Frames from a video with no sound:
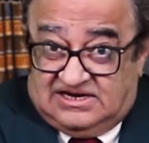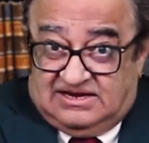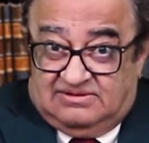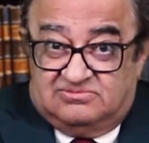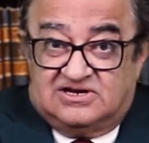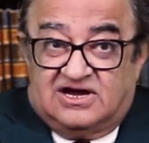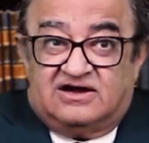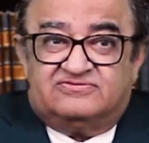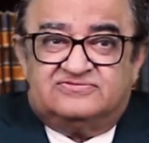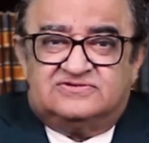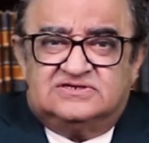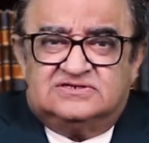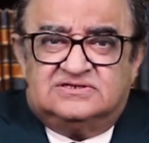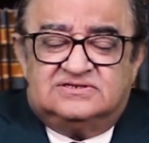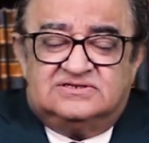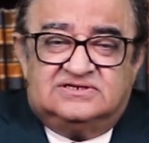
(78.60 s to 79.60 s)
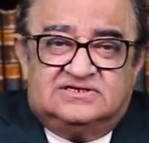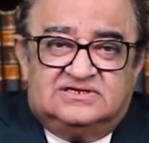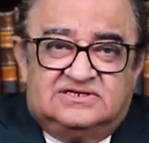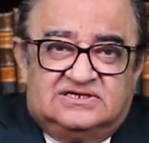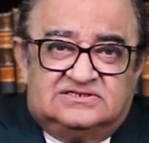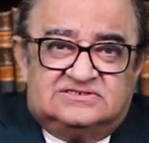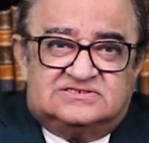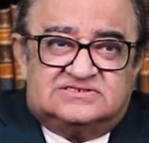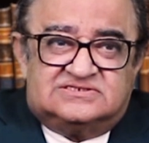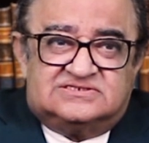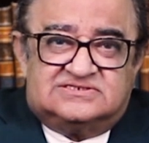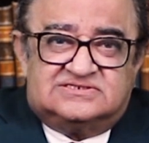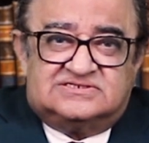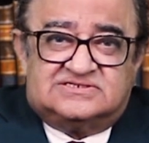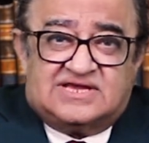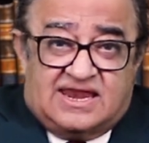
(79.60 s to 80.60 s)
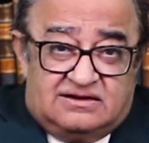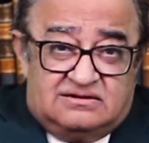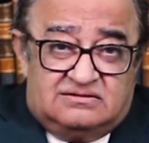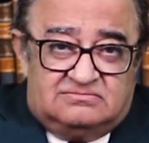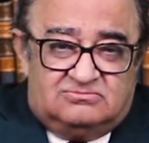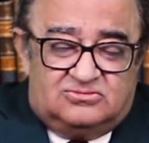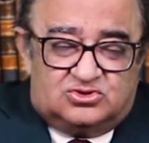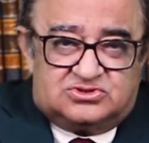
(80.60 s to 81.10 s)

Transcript: named after his son